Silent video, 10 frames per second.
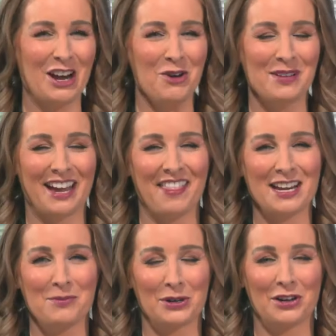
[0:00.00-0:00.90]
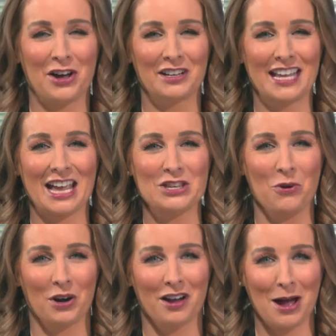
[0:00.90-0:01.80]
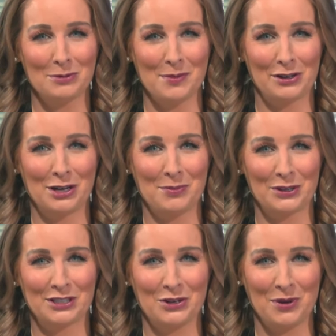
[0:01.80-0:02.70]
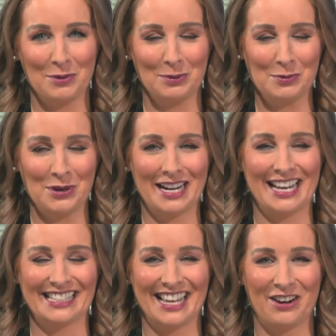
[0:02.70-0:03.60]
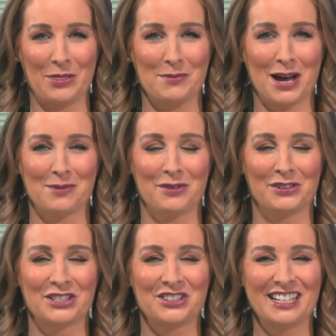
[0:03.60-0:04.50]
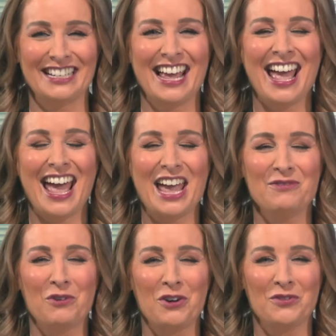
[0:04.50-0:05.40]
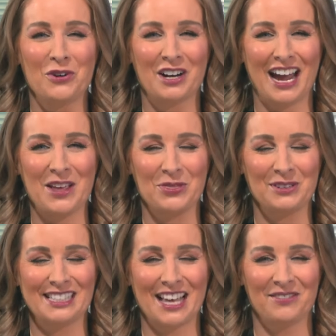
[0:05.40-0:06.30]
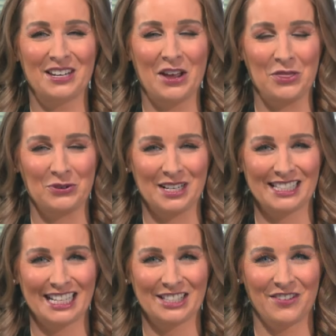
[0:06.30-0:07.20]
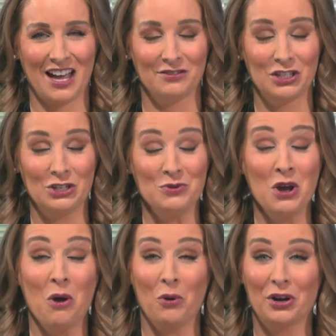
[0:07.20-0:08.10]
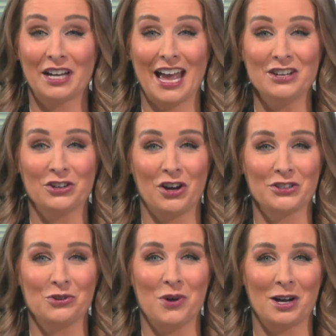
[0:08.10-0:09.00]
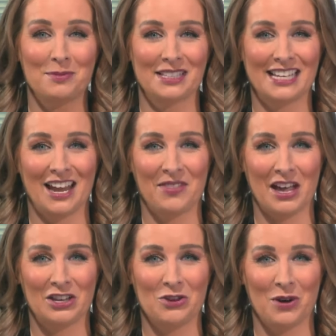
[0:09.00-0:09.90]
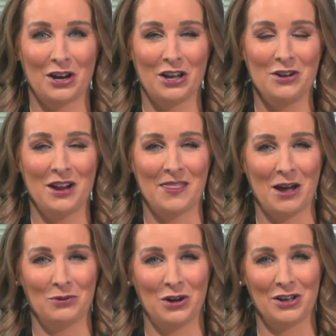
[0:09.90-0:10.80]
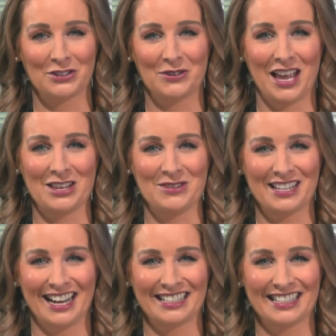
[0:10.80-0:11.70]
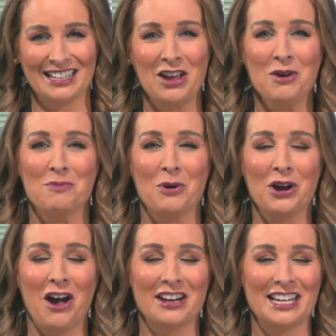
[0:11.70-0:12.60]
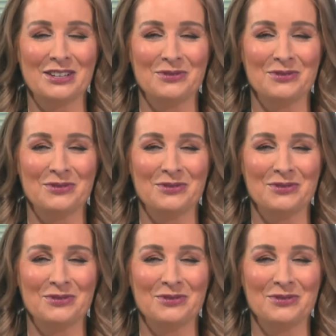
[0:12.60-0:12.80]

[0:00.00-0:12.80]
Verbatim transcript: at home, again, that number to call to get your complimentary personal wealth blueprint is there on the bottom of your screen, 844-837-3652. Or again, you're also welcome to scan that QR code and that will also get you connected. More on